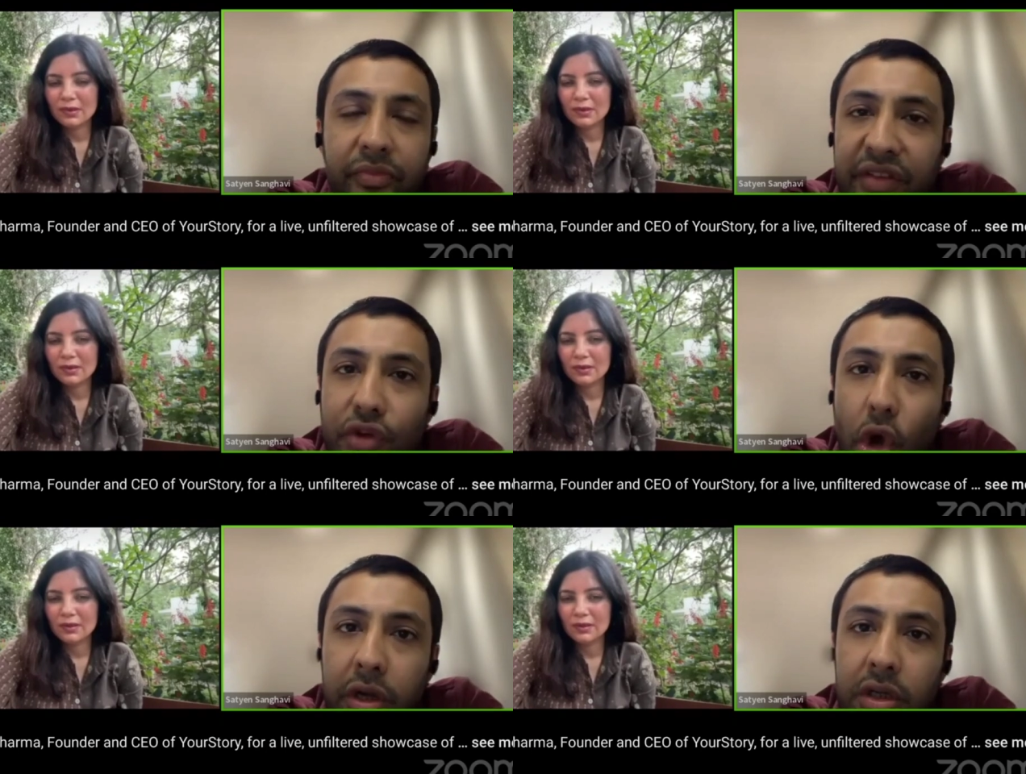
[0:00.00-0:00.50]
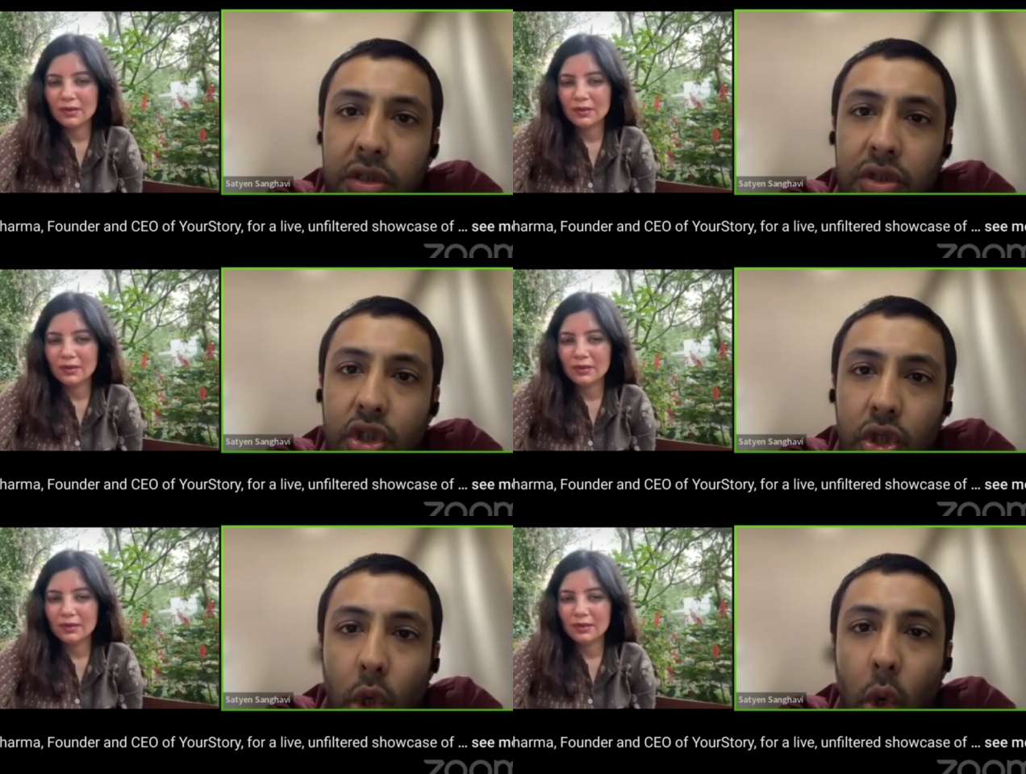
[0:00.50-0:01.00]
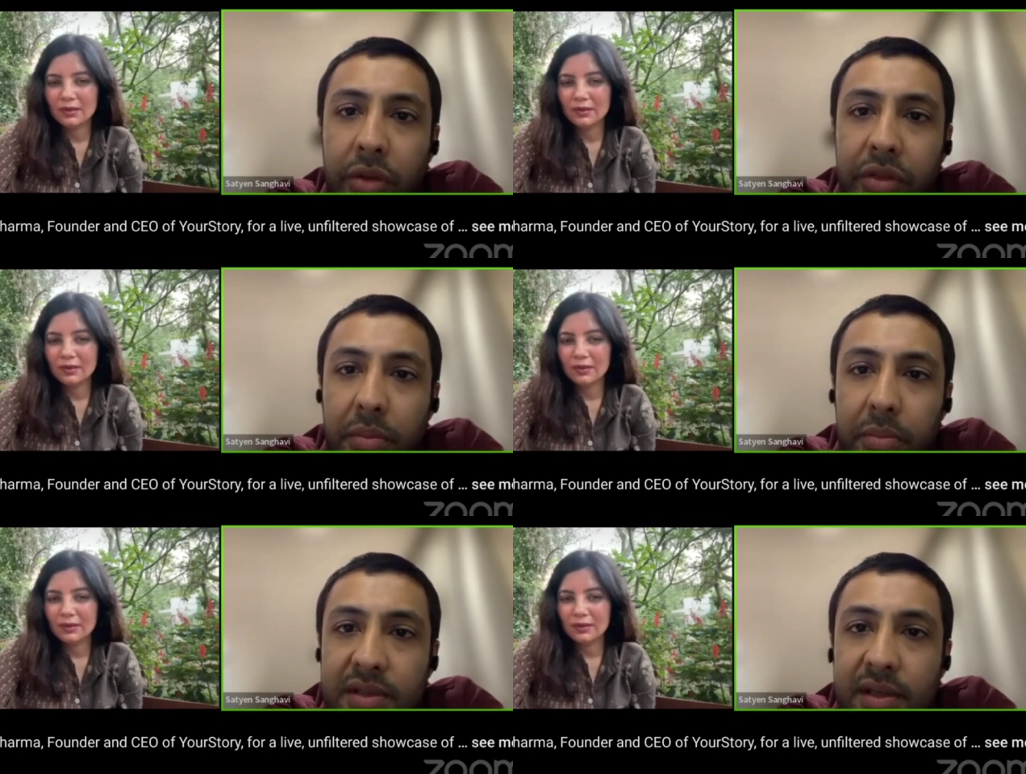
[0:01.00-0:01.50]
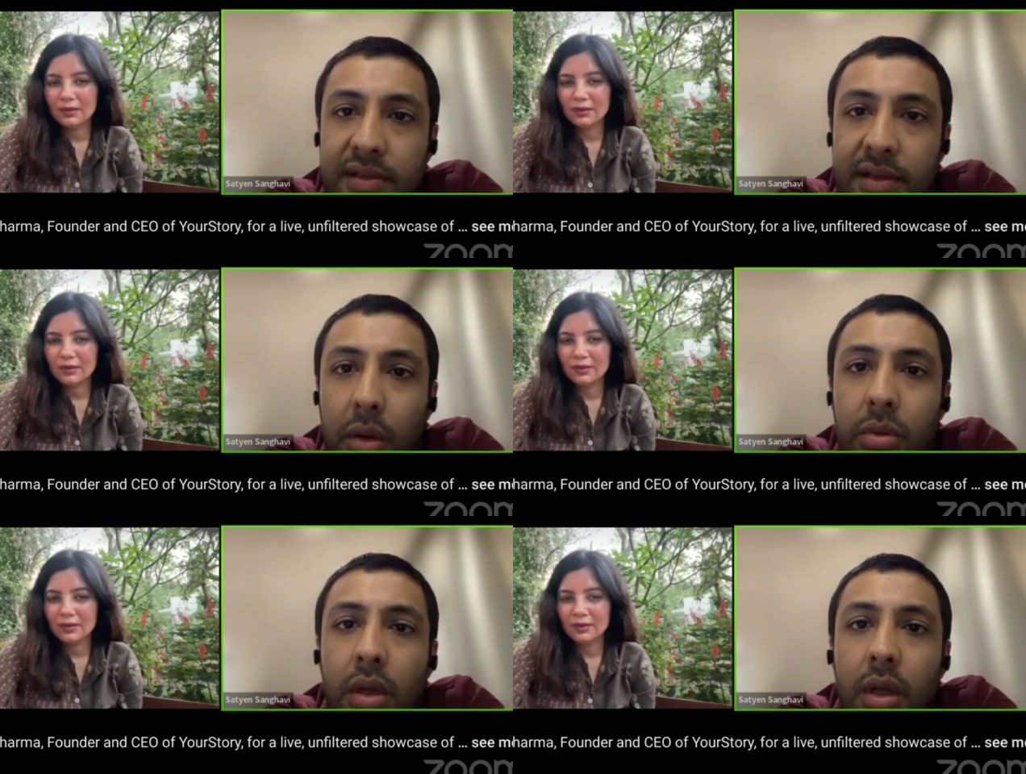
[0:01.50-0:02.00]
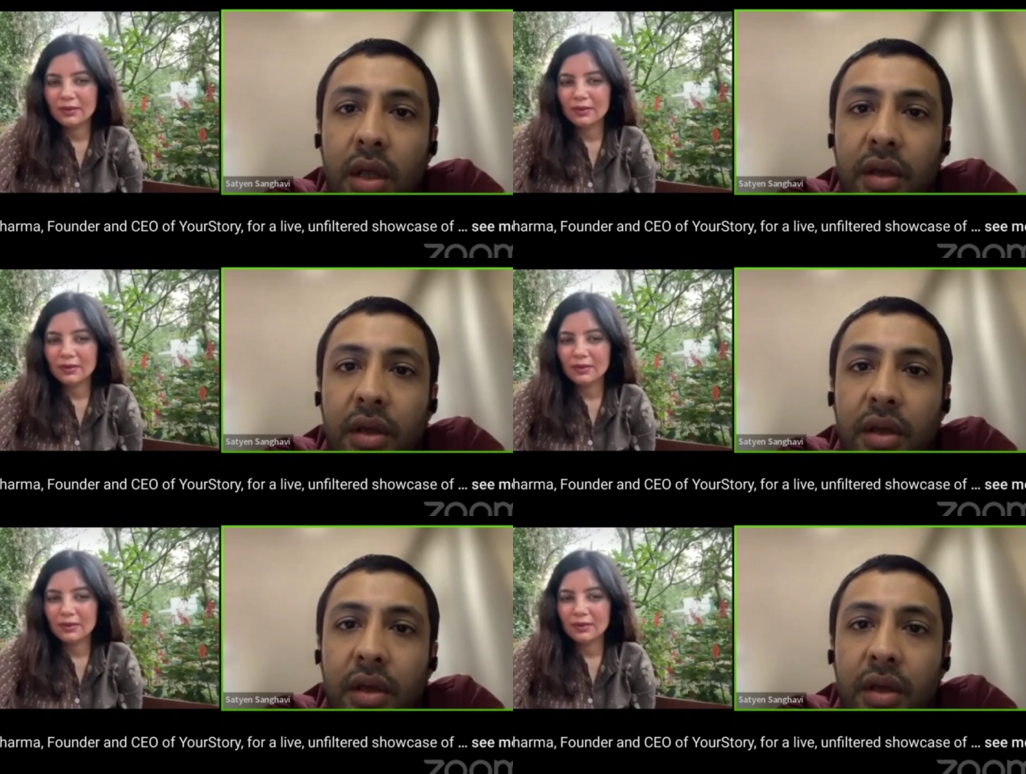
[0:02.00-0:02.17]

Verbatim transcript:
Speaker 1: we've gone slow on the business now.